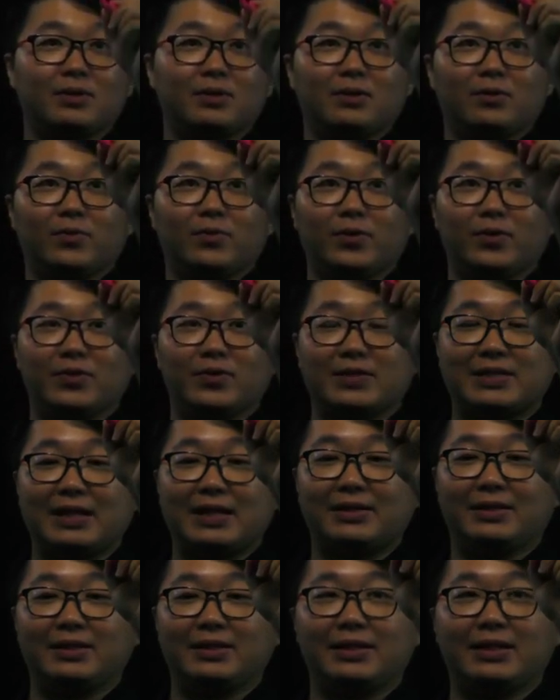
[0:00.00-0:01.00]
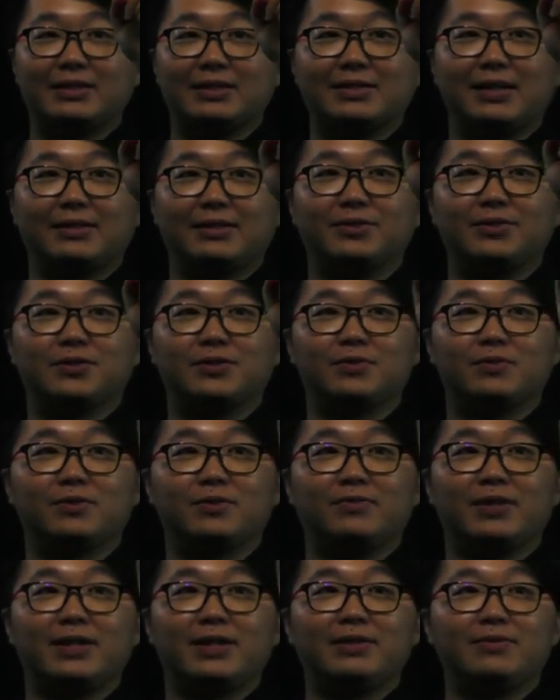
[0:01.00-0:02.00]
we will set the excitation
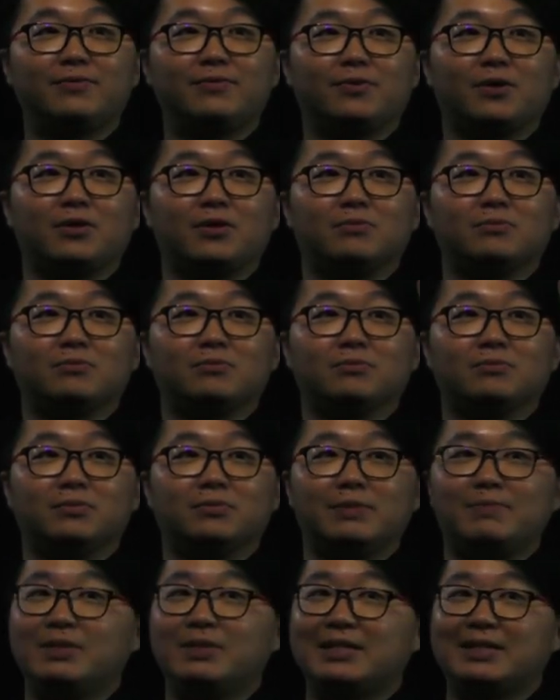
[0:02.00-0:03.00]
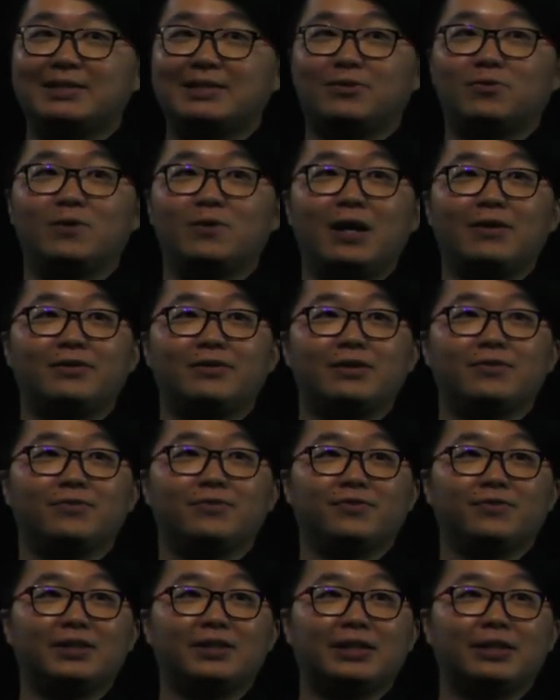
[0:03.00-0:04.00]
wavelength from, let me say,
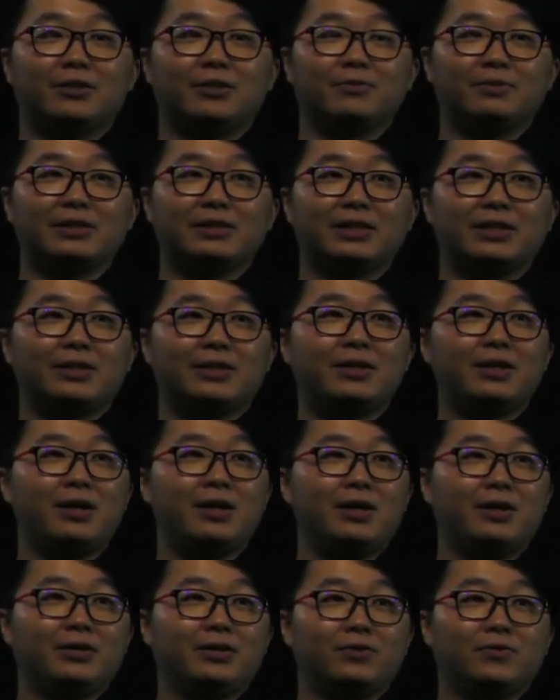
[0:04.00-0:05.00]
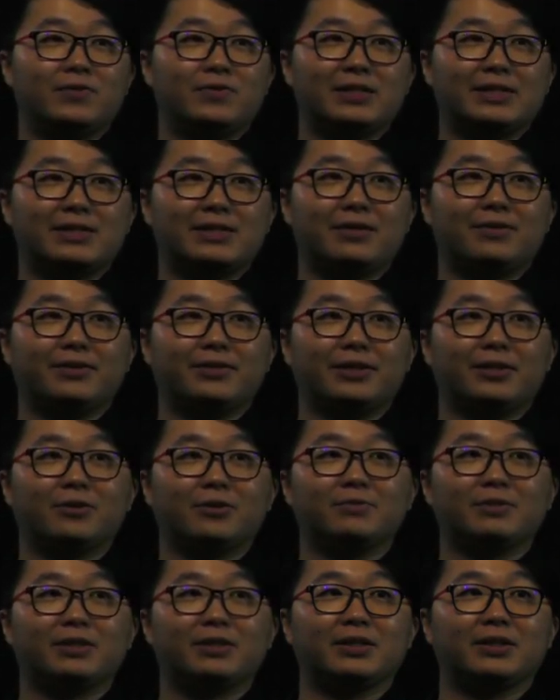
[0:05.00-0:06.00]
250 nanometer to 600
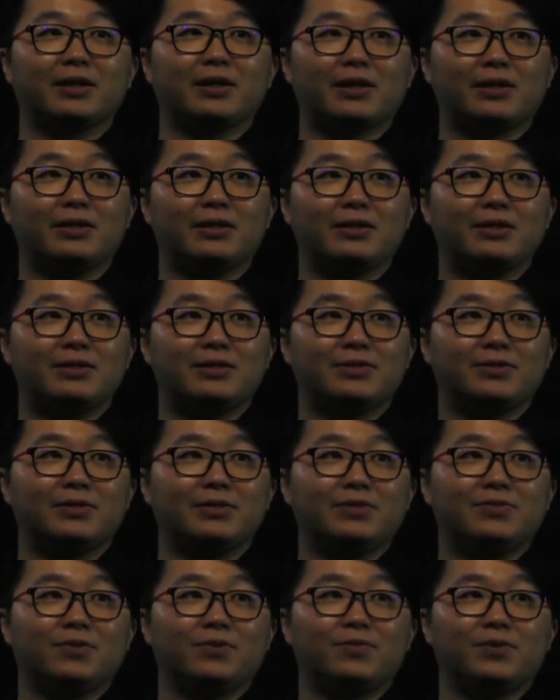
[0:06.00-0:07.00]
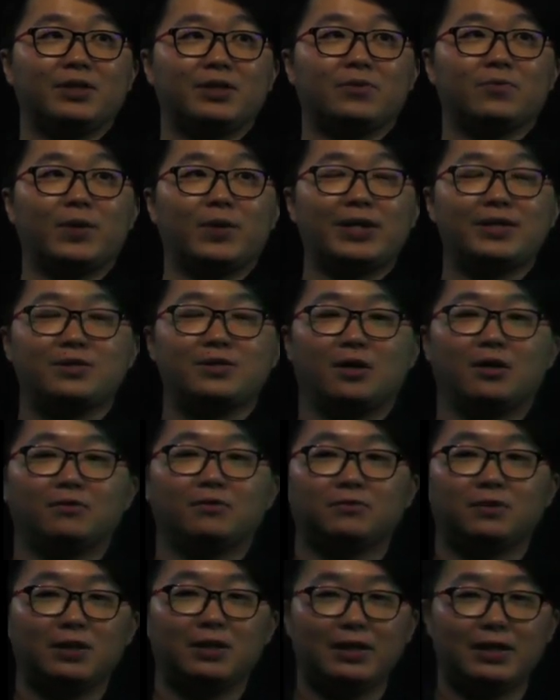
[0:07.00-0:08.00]
nanometer. So this will be a range of
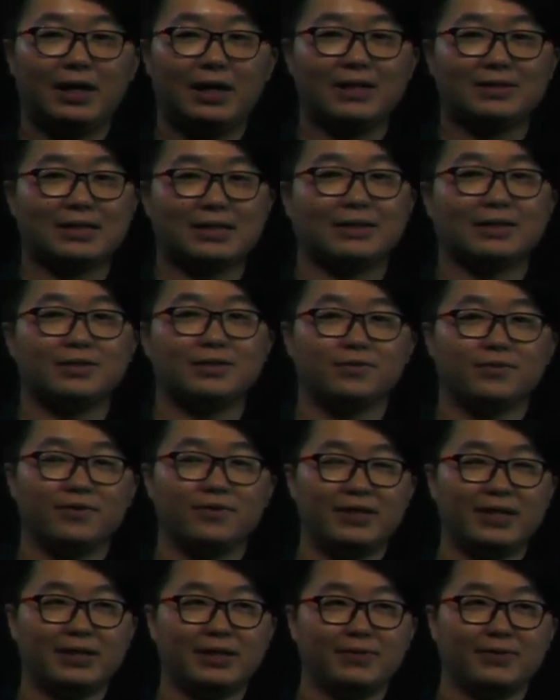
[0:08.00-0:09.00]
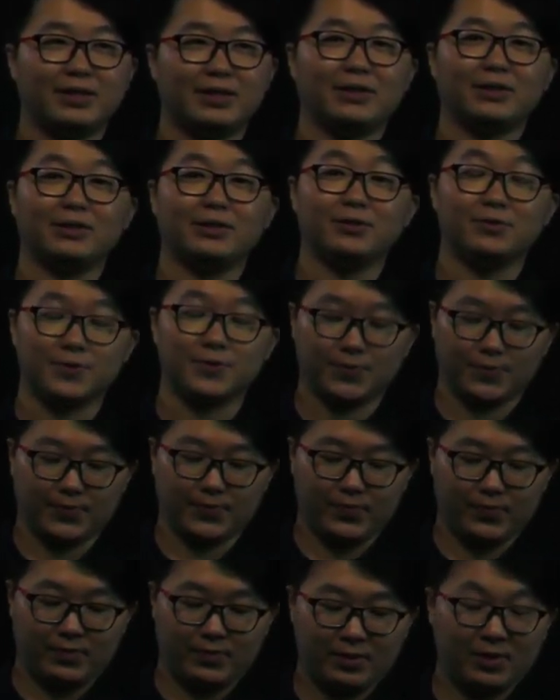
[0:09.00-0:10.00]
excitation wavelength that we're going to use.
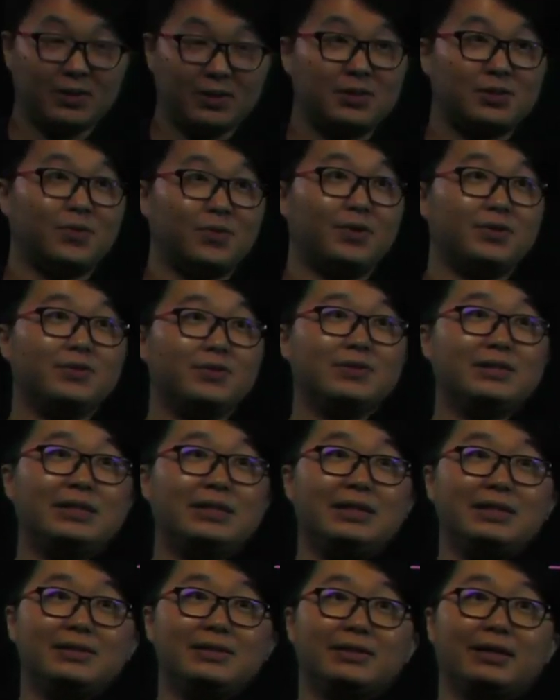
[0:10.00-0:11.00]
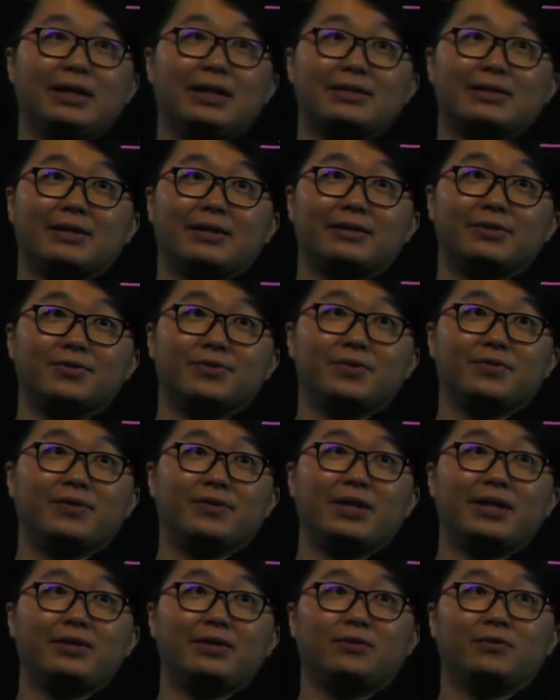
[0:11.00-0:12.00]
So we'll use these excitation
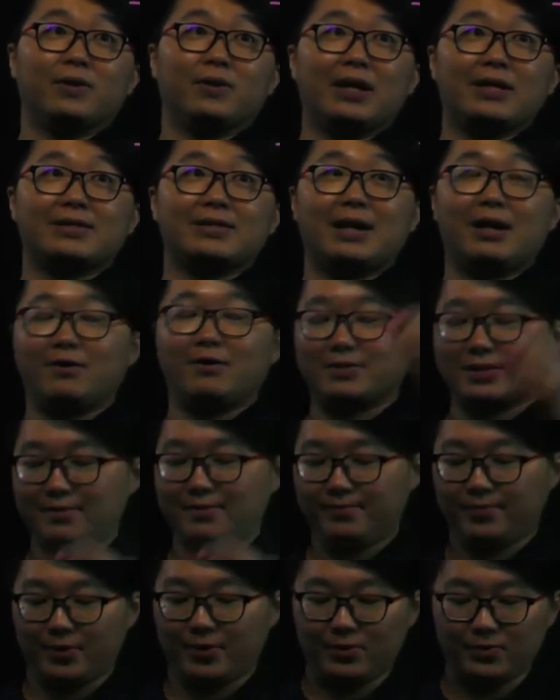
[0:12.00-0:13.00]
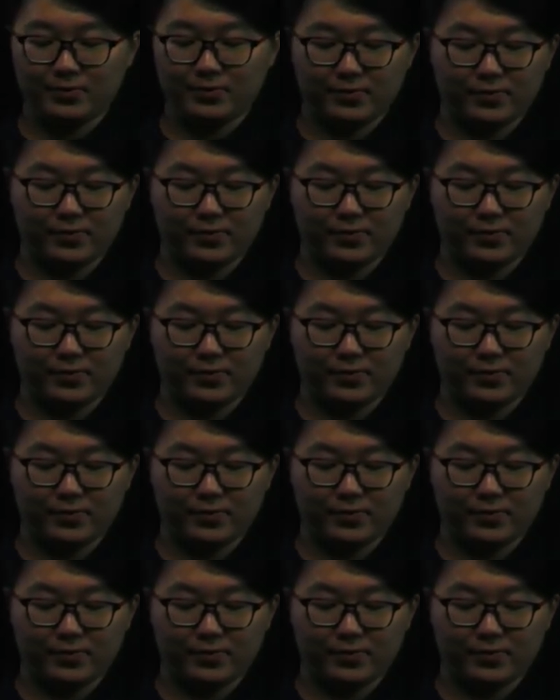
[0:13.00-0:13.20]
wavelength to excite our sample.